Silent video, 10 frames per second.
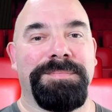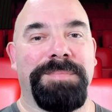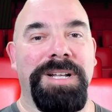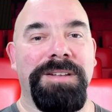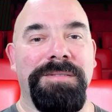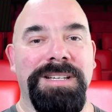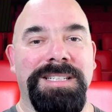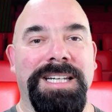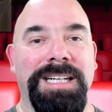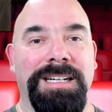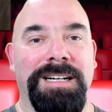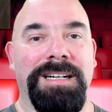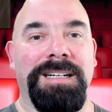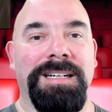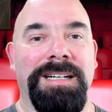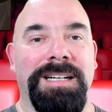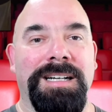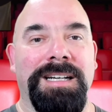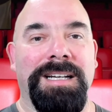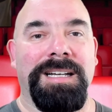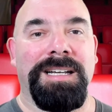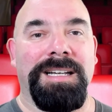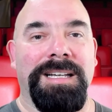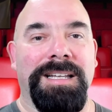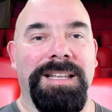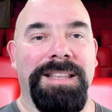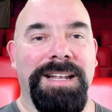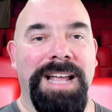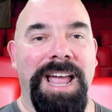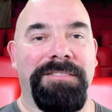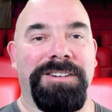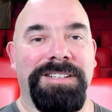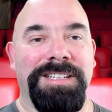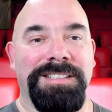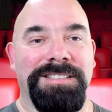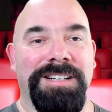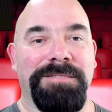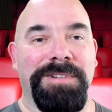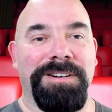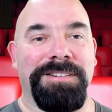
But notice here that after she's done with her